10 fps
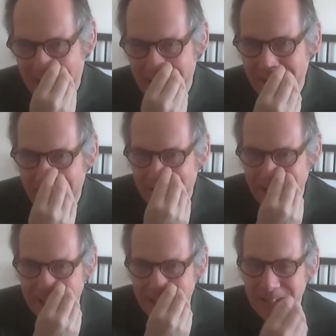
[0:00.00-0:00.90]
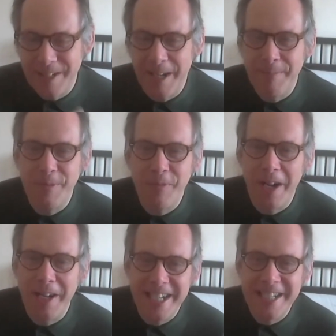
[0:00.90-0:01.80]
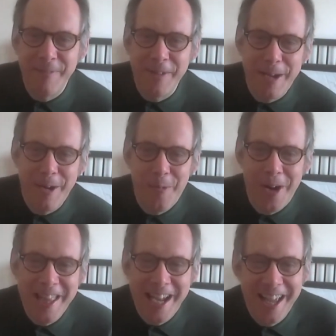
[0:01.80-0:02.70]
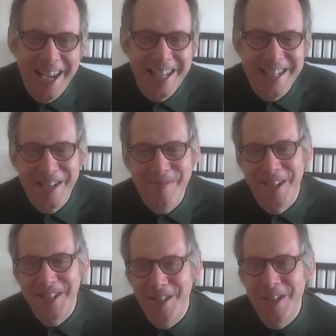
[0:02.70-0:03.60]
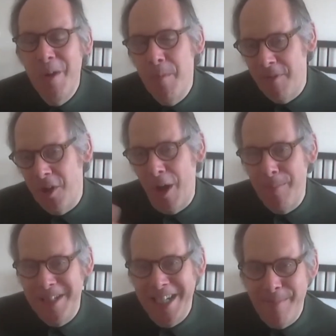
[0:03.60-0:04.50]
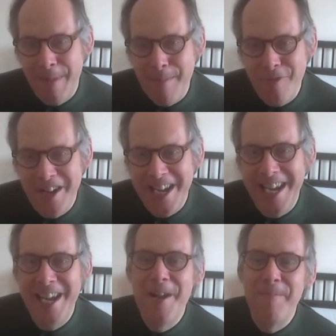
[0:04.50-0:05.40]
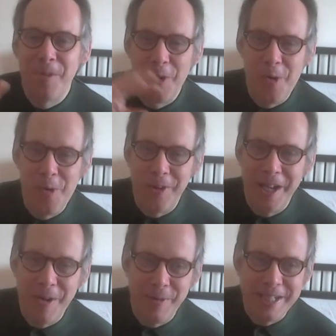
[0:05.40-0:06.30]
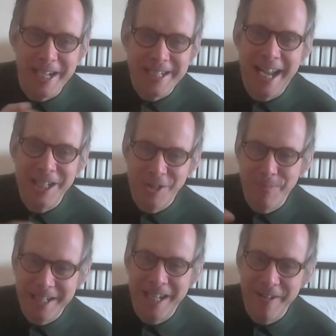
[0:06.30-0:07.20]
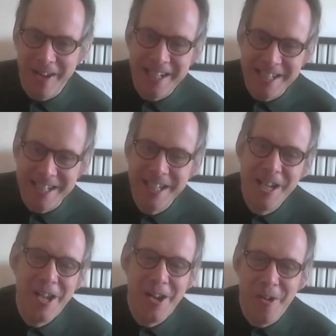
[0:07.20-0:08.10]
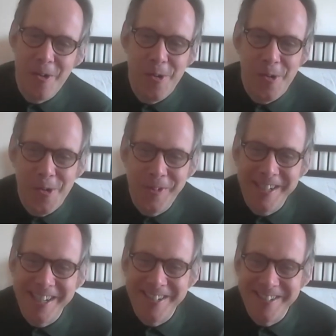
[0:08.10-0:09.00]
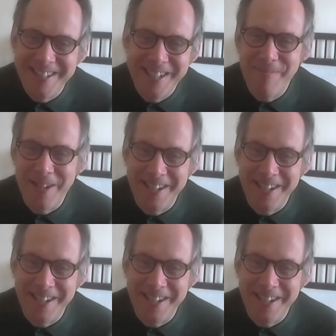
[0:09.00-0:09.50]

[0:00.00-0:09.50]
and say something about why they like it so much, and whether they've got a particular memory, or you know, is it attached to a particular event, or you know, it could